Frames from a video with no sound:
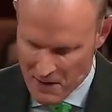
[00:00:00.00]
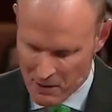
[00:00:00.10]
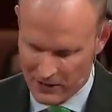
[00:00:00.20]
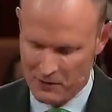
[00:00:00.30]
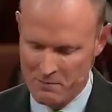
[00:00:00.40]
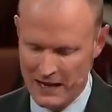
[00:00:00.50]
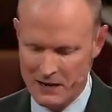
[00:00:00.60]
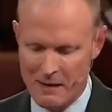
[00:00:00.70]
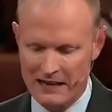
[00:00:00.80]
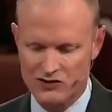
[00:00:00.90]
but
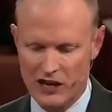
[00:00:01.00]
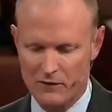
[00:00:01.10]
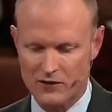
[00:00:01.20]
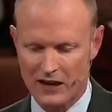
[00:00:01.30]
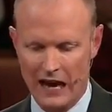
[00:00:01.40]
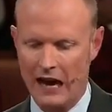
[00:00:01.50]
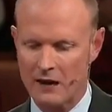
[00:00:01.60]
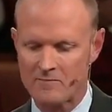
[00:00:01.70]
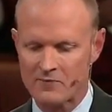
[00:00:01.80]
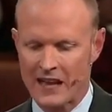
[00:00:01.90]
committed myself to God